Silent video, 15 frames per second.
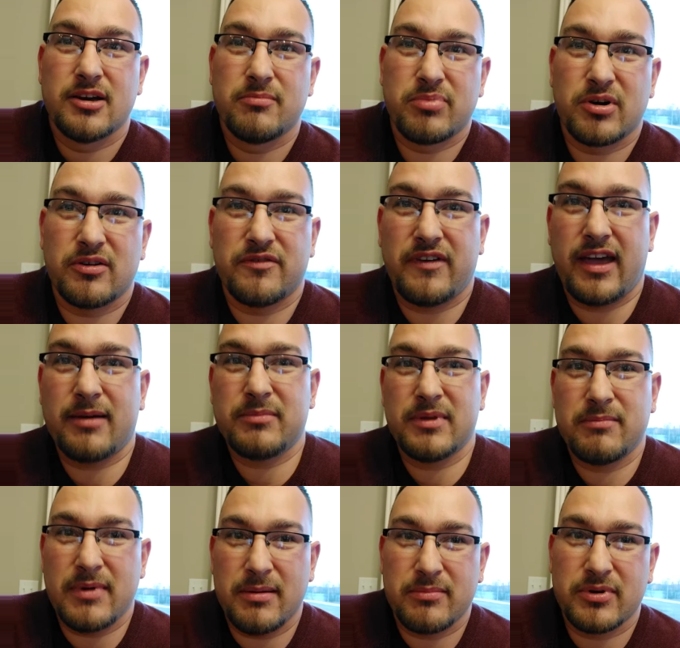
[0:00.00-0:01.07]
per family
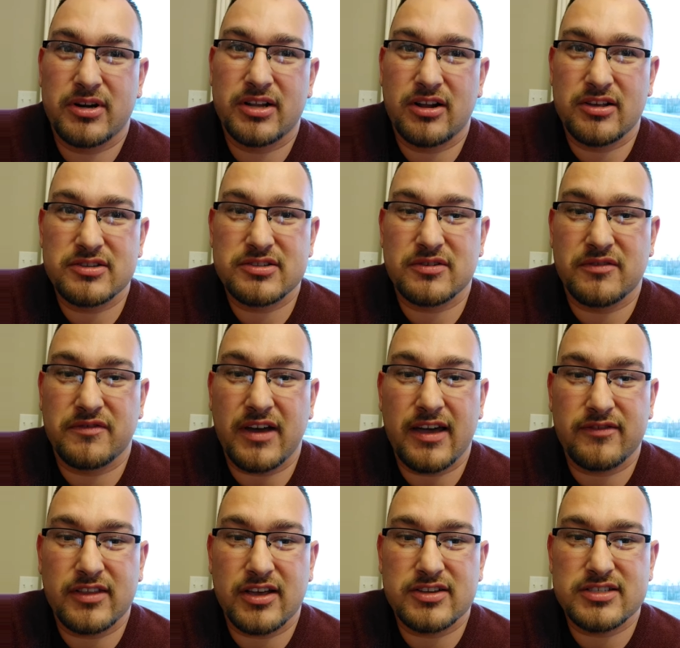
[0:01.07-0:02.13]
member and also
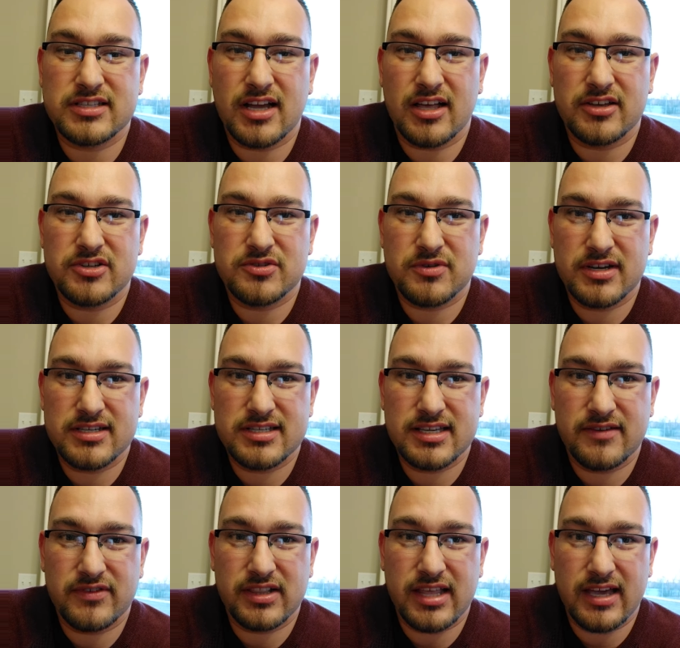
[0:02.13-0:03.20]
$5,000 raised to
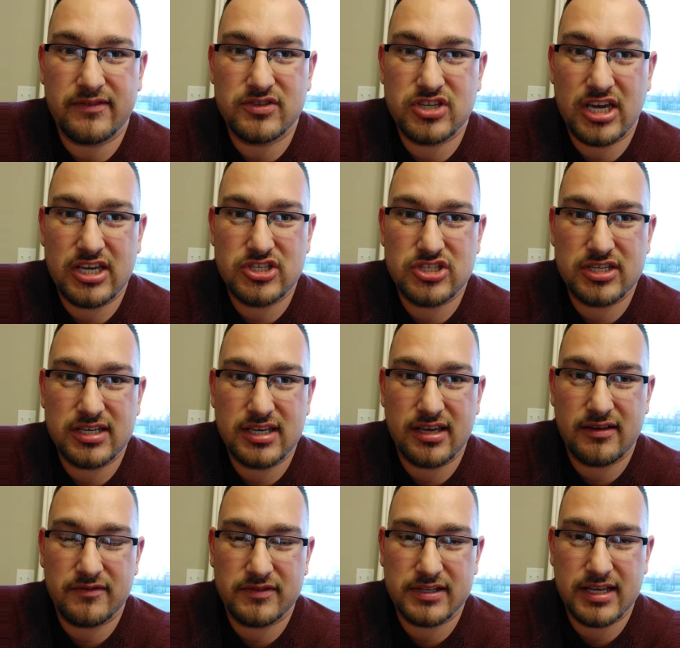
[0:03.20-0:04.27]
give a life-changing
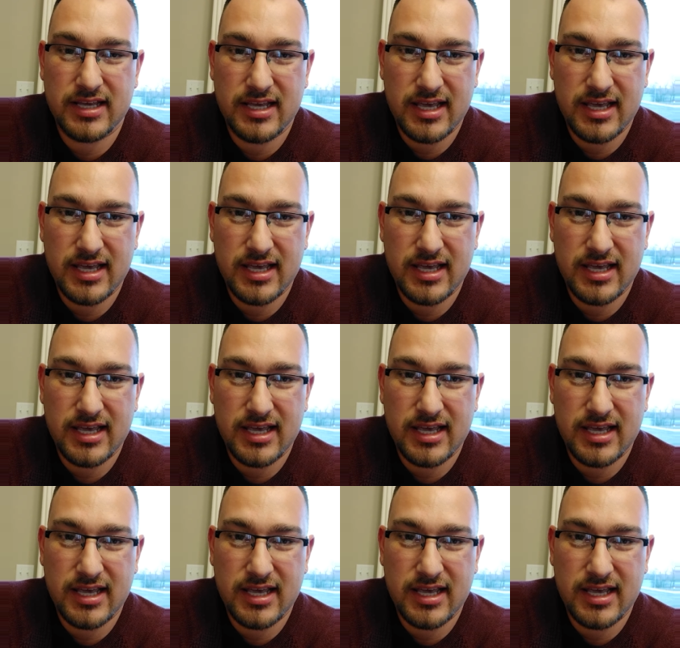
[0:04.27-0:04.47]
gift.